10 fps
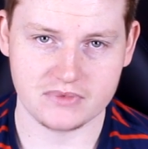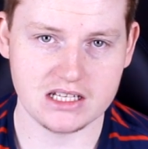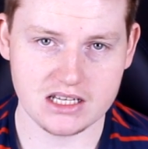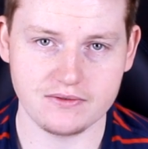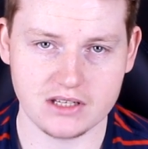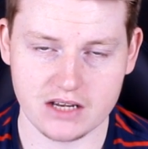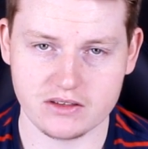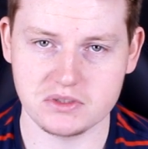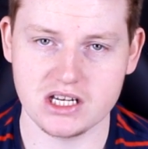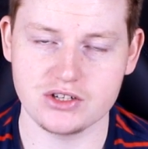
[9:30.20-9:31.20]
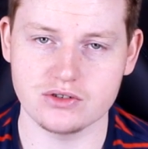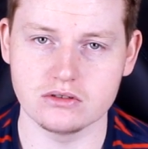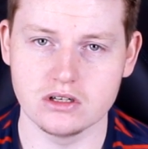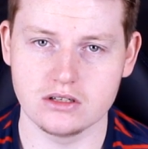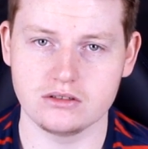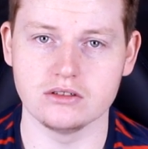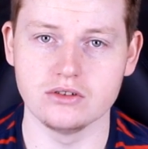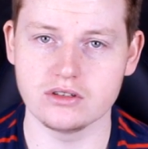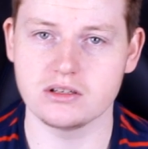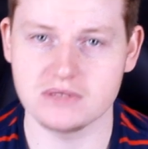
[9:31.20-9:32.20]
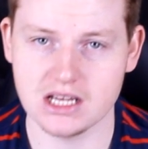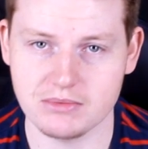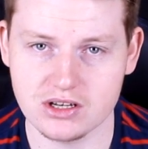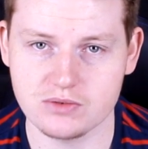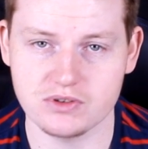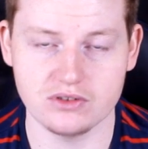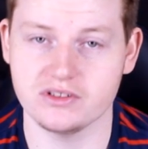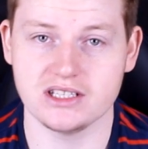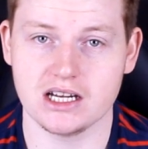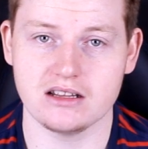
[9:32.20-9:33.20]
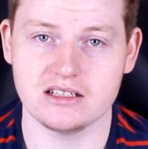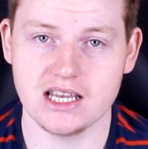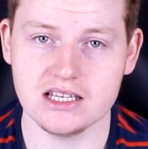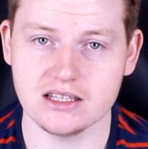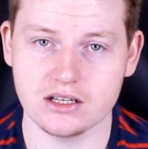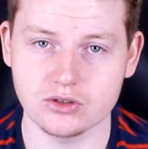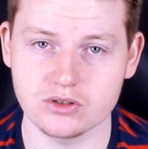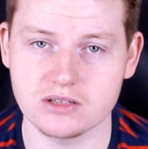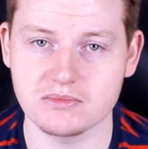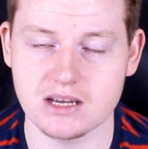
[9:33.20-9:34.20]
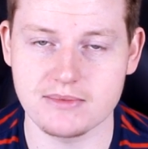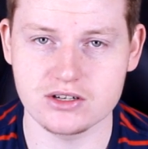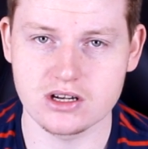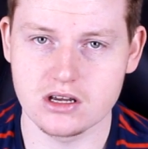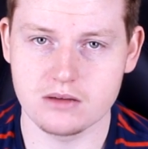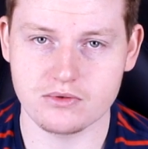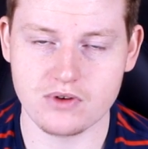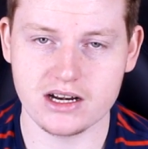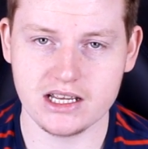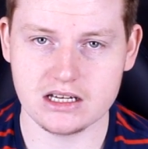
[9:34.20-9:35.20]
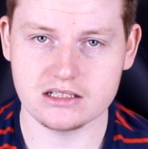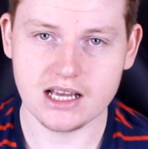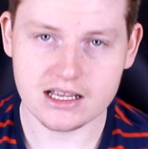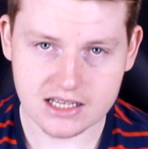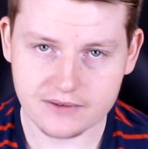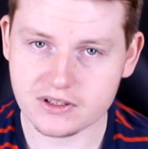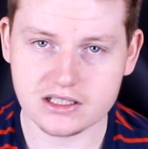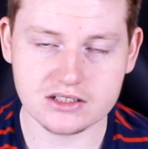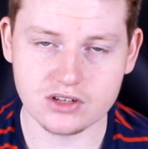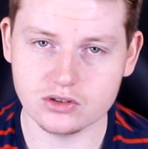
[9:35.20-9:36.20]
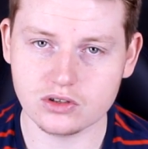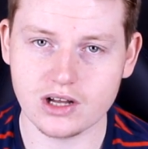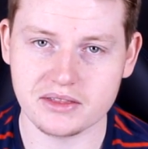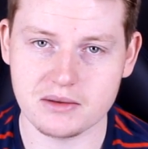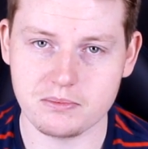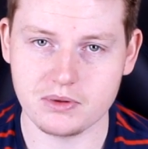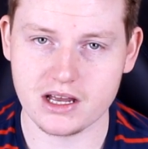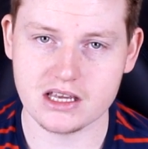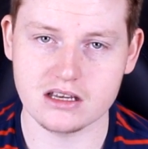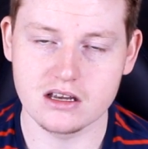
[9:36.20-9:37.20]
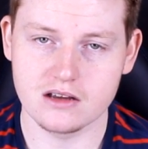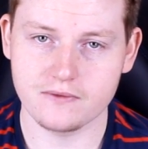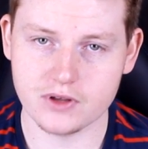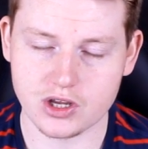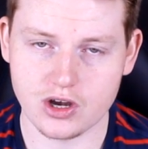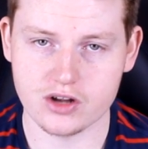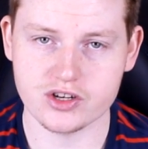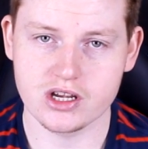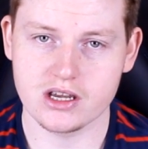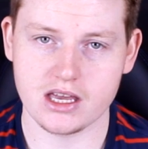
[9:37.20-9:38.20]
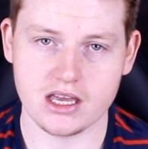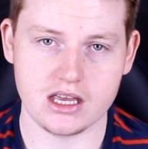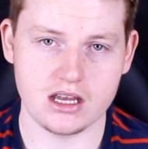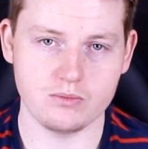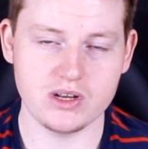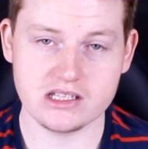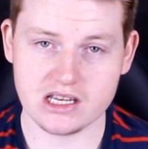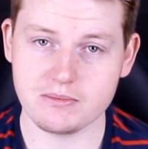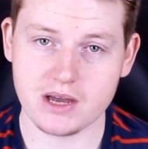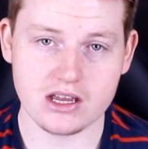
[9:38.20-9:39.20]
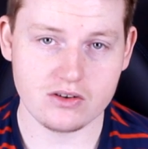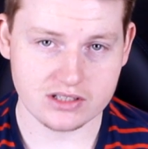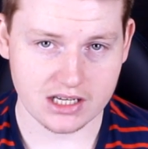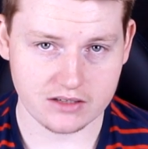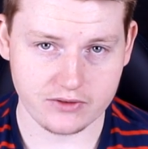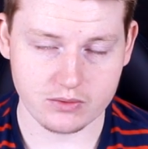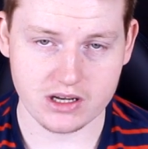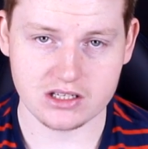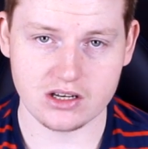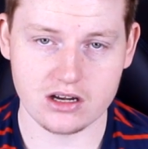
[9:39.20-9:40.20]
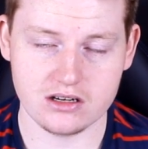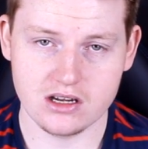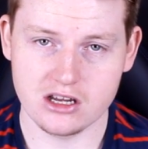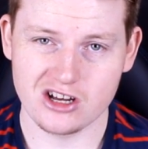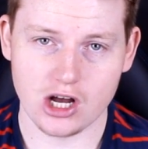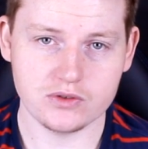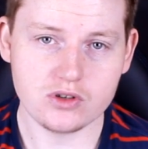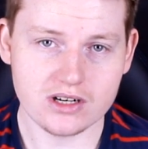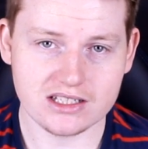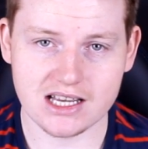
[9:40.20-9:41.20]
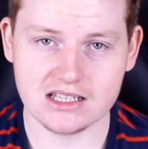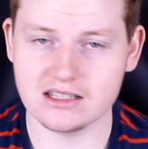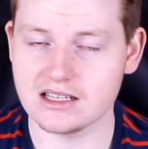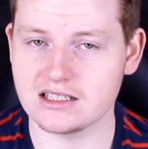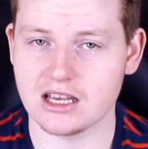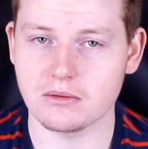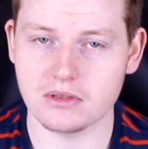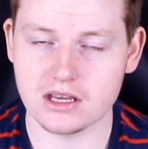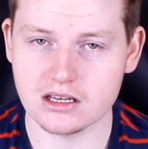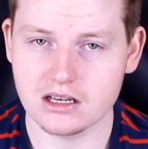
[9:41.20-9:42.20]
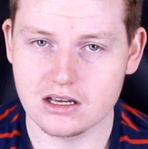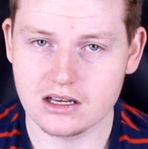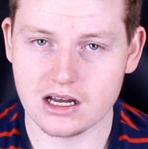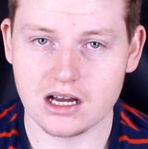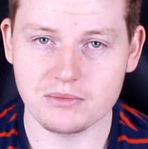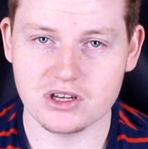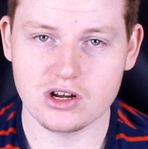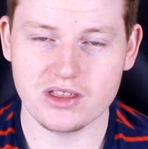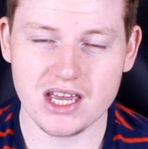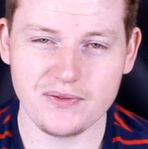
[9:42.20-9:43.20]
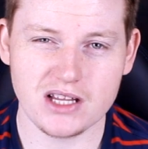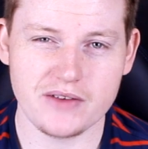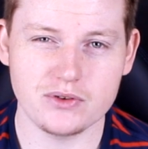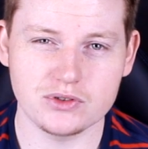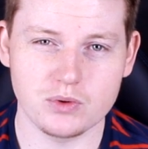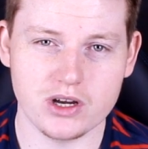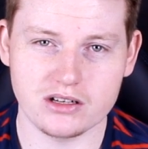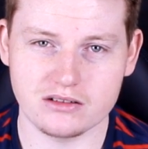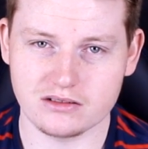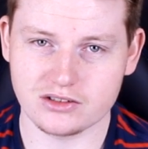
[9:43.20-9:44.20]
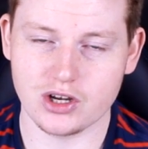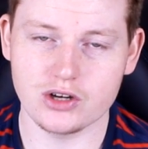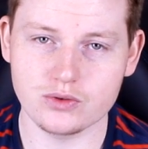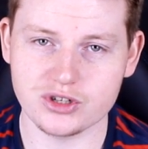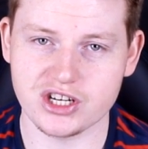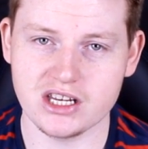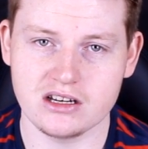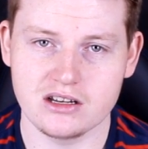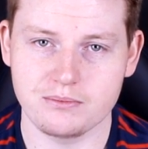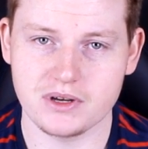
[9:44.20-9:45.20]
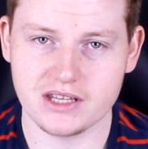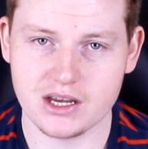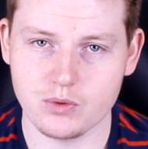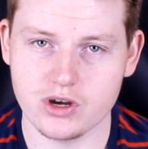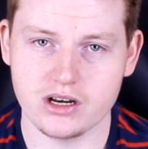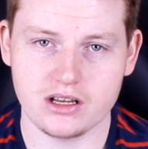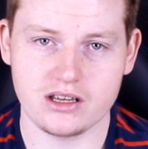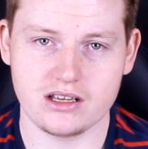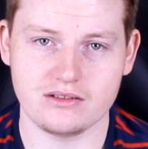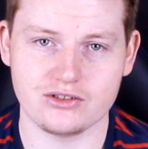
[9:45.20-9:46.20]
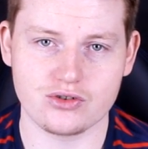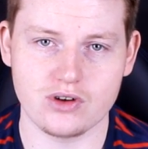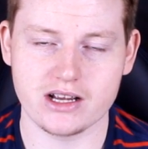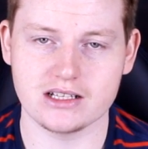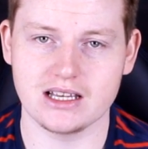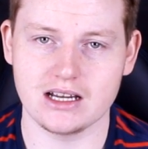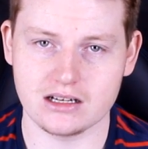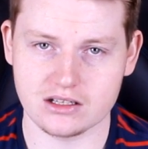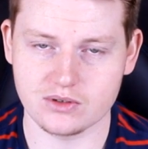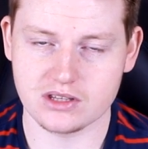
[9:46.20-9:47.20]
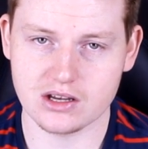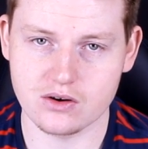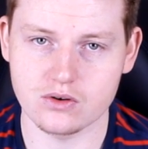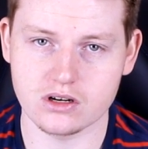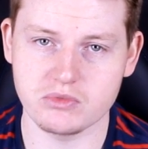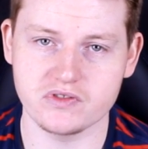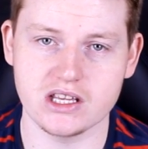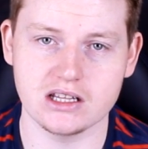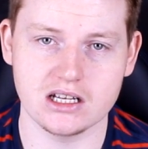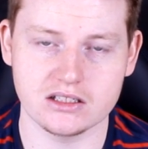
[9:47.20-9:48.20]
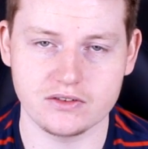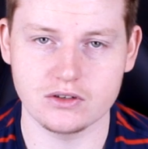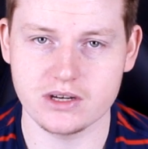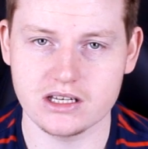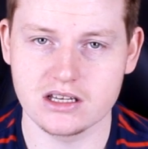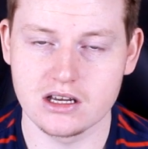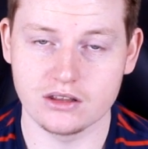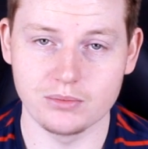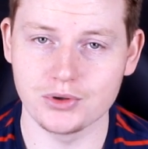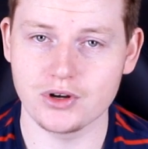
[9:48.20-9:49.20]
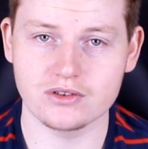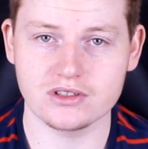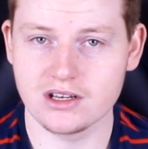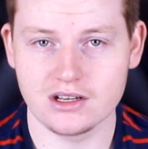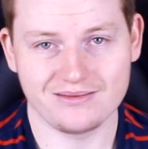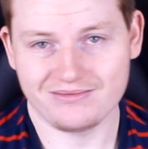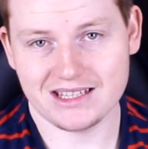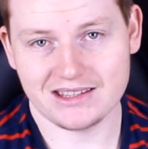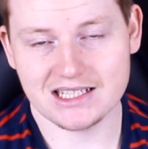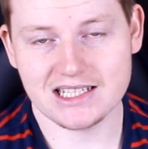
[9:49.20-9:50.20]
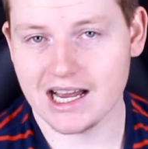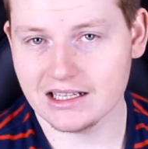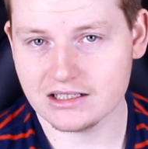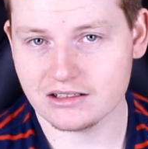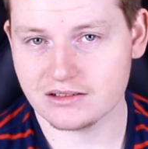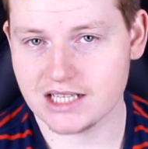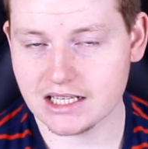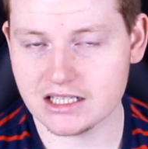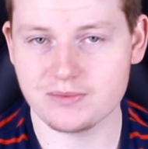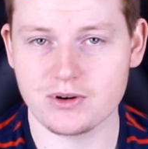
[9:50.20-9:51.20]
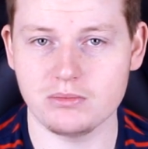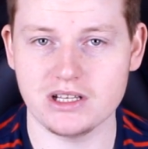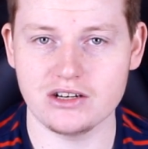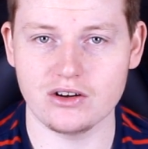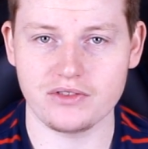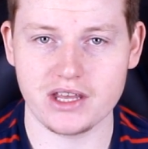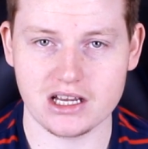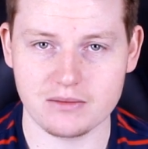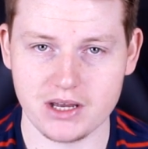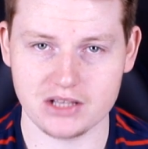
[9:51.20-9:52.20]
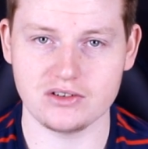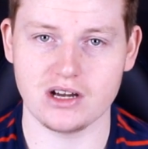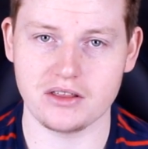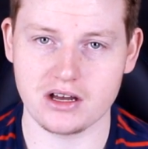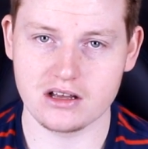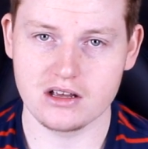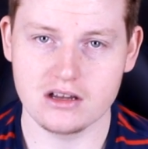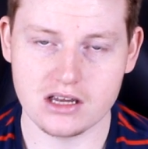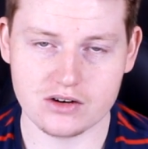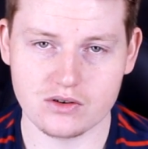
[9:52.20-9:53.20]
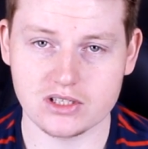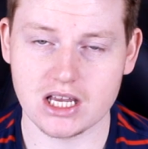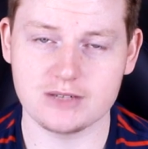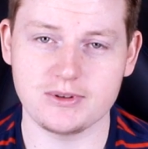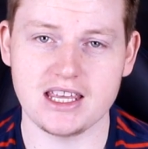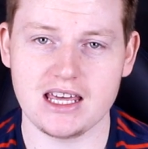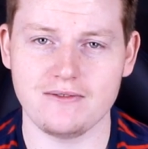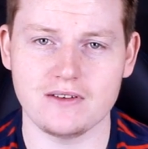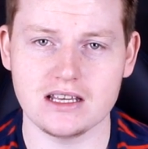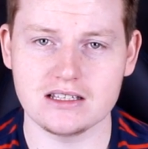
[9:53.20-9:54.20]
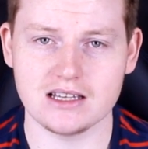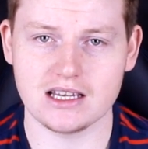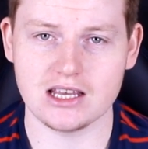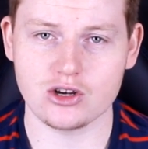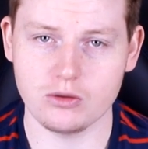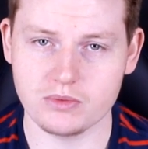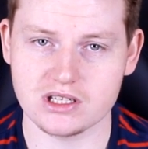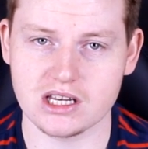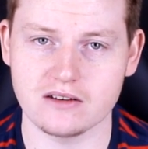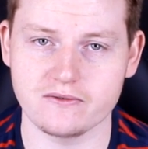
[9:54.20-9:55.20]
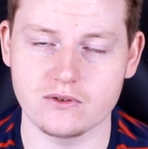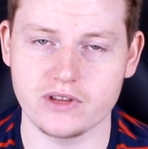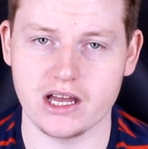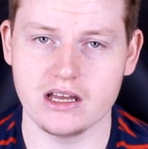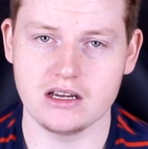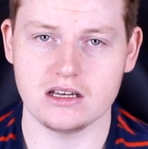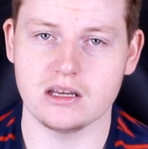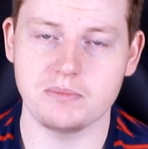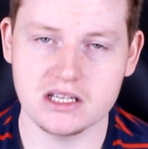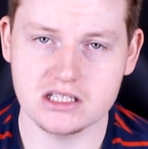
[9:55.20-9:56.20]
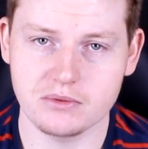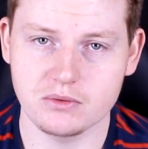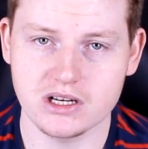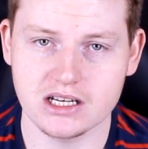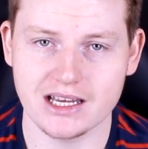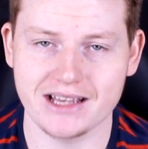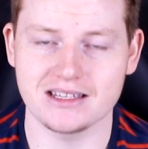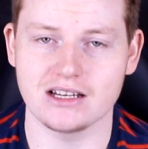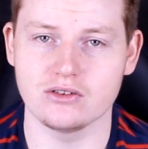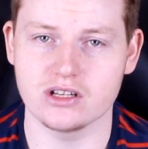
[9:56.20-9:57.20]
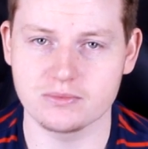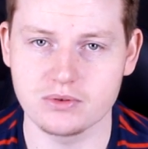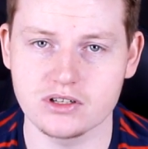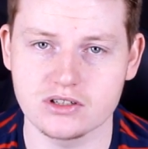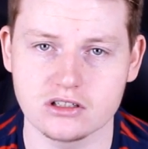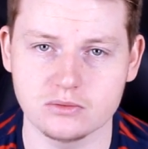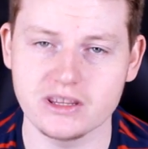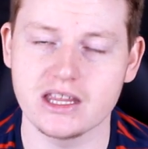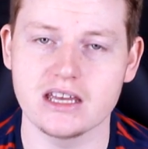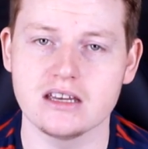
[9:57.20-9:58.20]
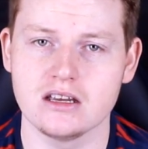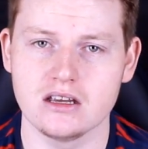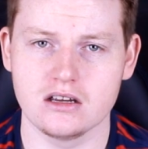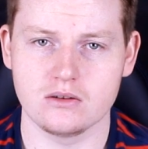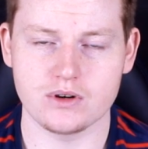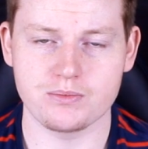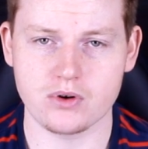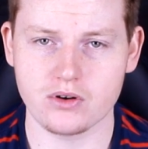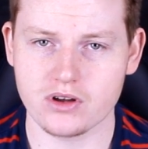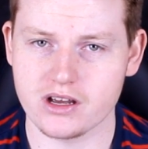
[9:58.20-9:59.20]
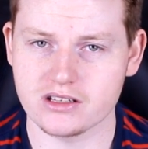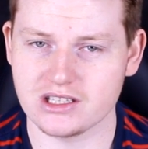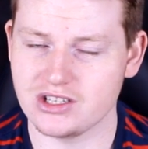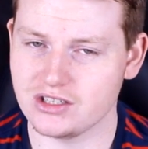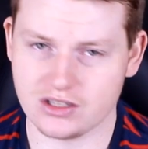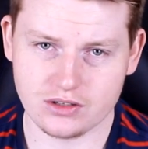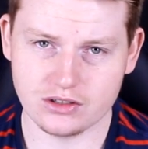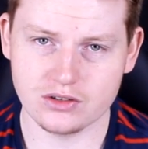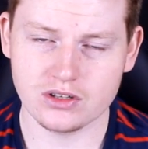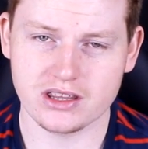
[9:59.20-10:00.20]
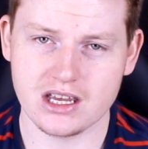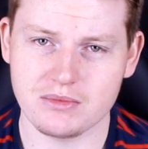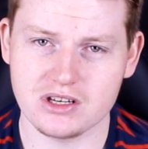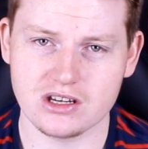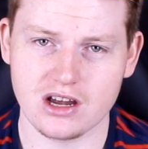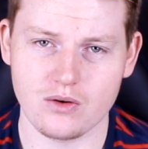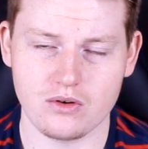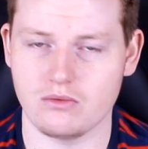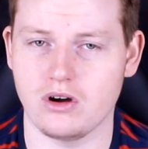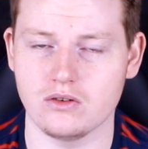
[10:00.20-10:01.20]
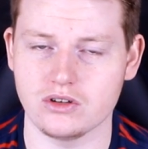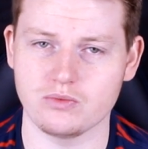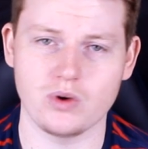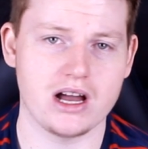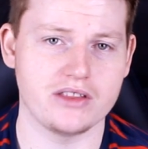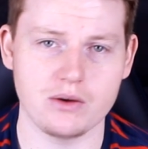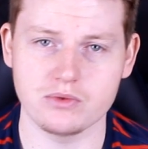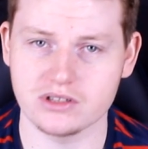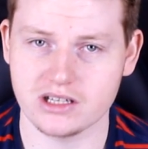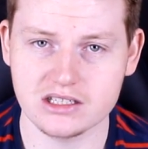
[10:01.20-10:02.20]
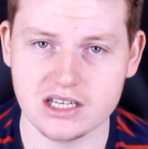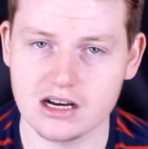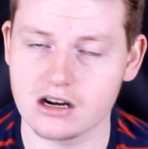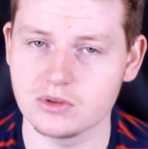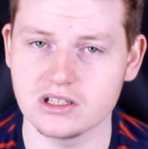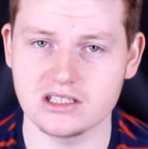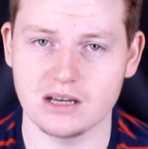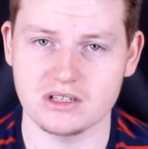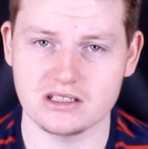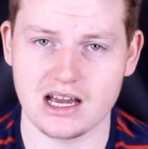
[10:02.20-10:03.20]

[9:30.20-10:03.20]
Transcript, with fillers: they definitely have the potential to do some damage. We saw the start of the season, they're doing some damage. But right now, it definitely does not look like they're playing for the coach. And when Dean Pay got sacked a few weeks ago, I was kind of sensing the same thing. The effort levels weren't total shit, but they weren't trying as hard as what they could. And we've seen the last few weeks, the Bulldogs, the talent's probably not there compared to other NRL teams, but the effort is, and they're compensating for that. And they picked up the win against the Knights, a pretty solid win there. Where Broncos, it's just, you look at them and you go, holy wow, that was a terrible attempt at